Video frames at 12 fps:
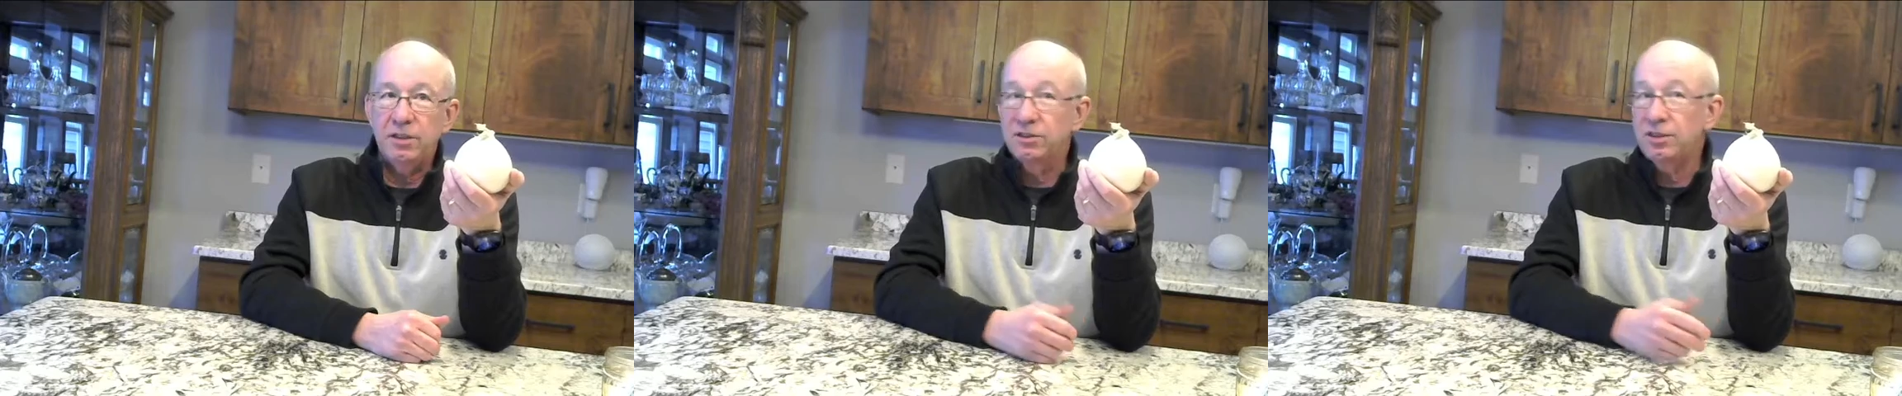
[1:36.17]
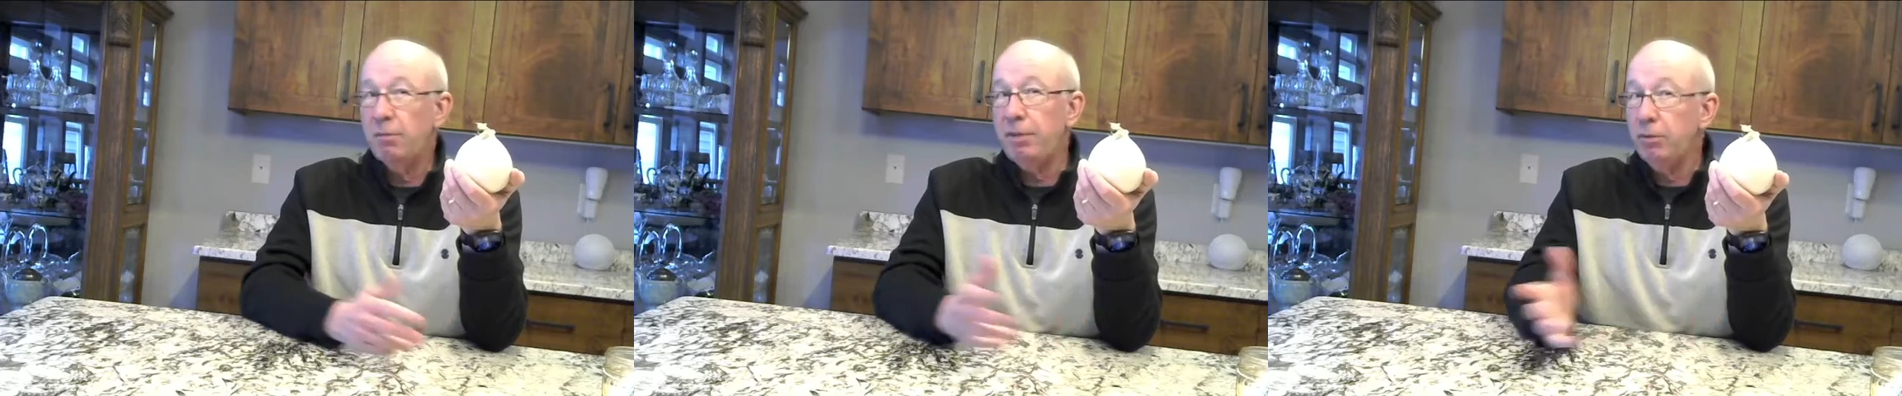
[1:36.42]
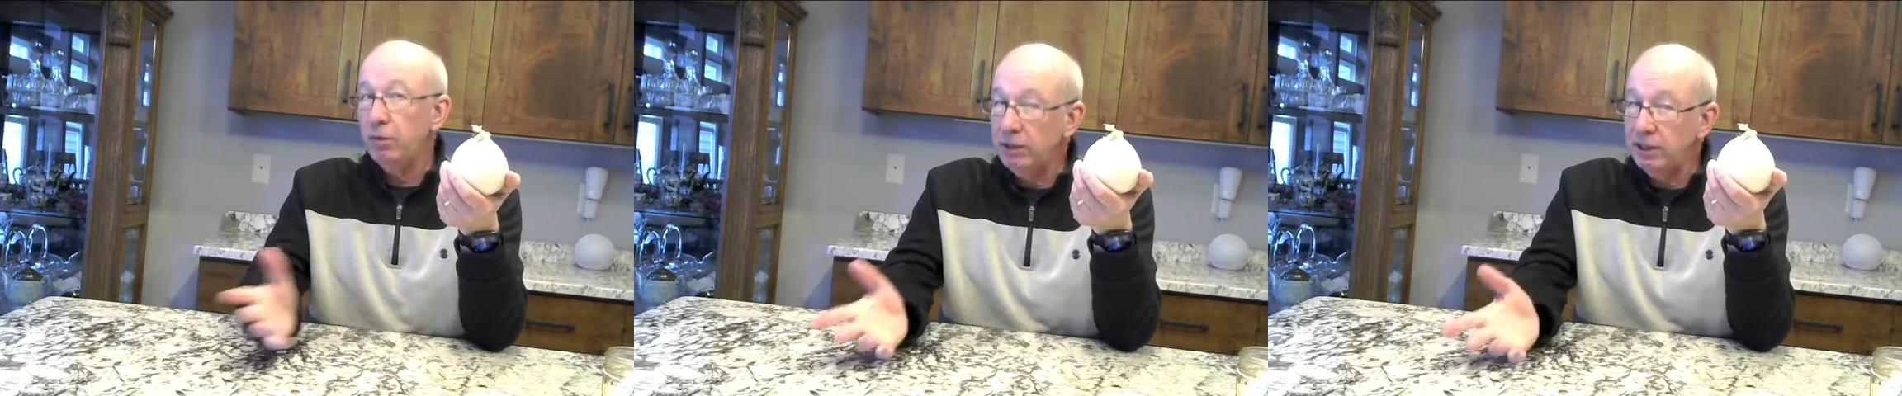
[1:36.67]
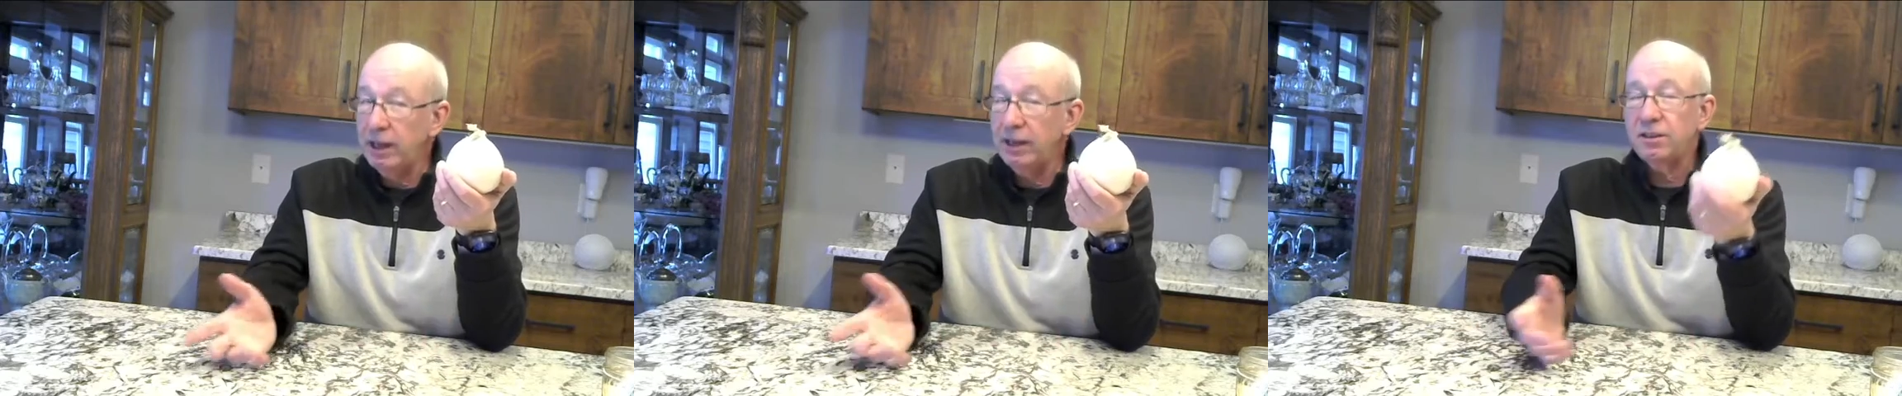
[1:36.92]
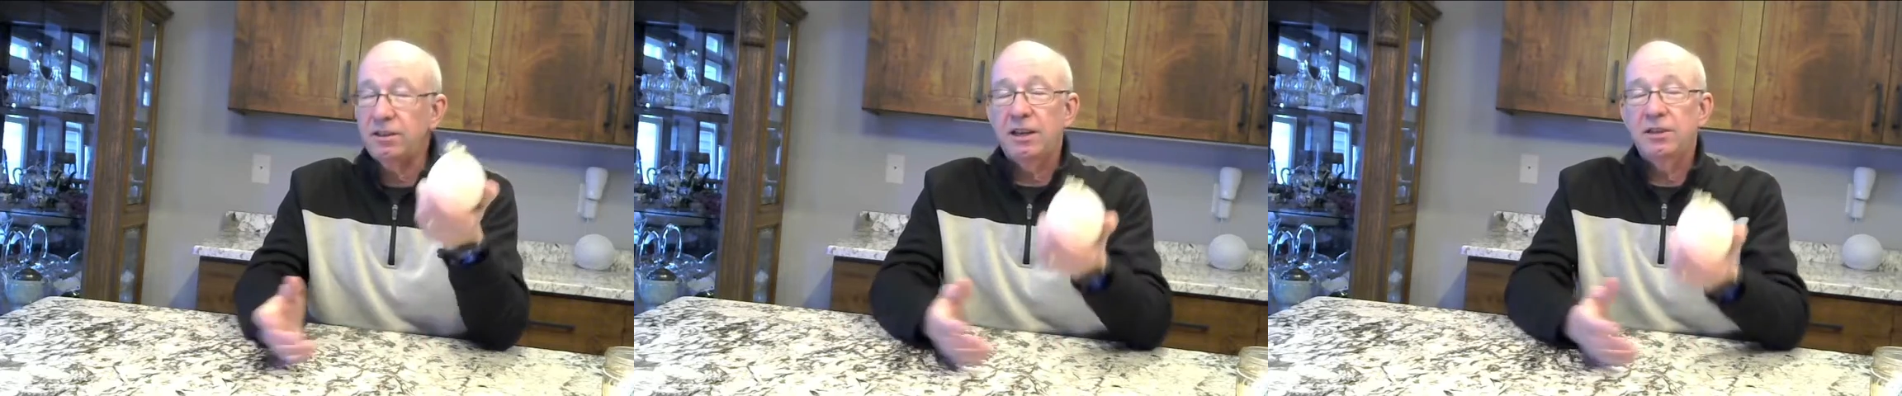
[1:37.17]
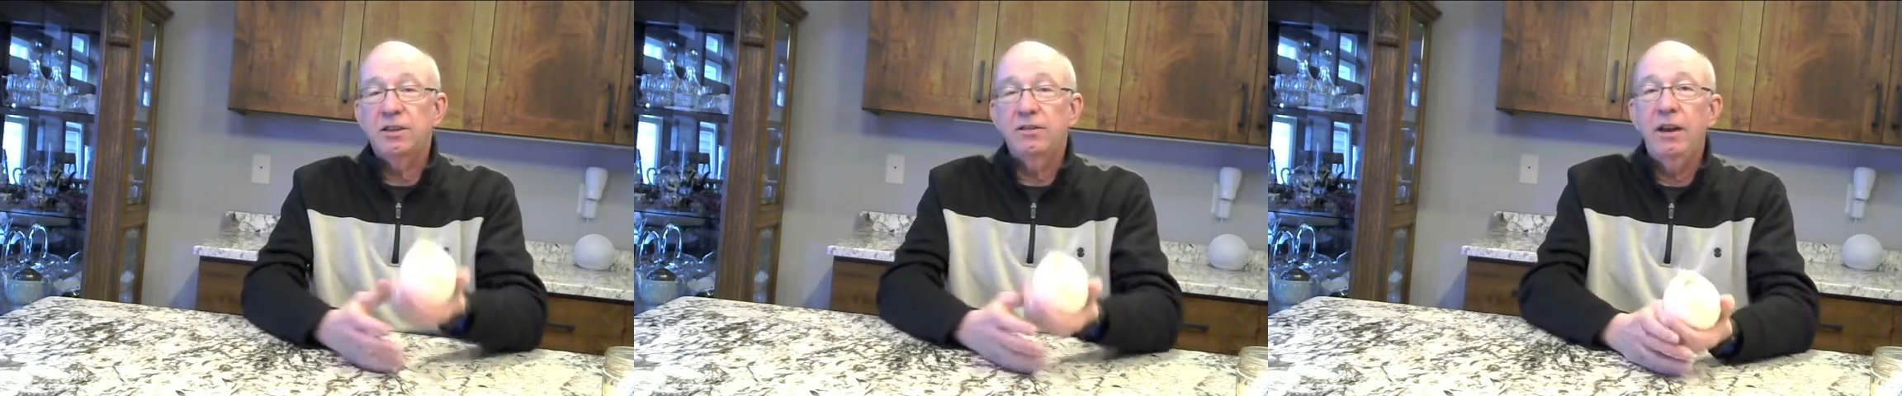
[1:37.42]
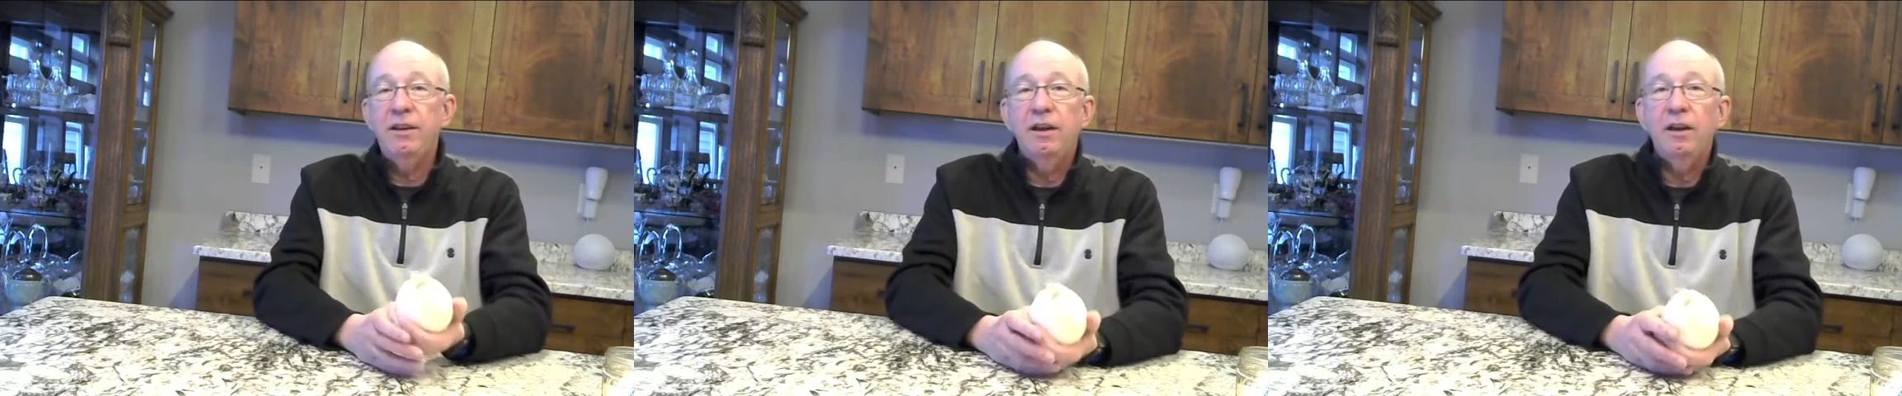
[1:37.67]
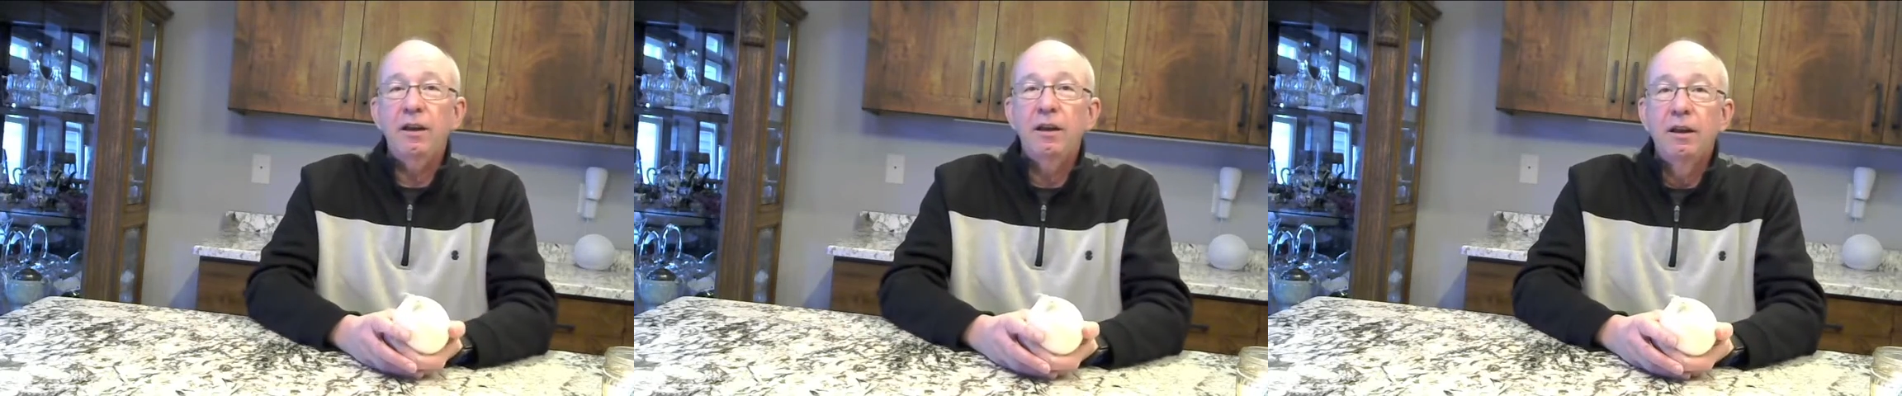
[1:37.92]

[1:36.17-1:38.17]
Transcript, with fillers: And some people really like the taste of onion.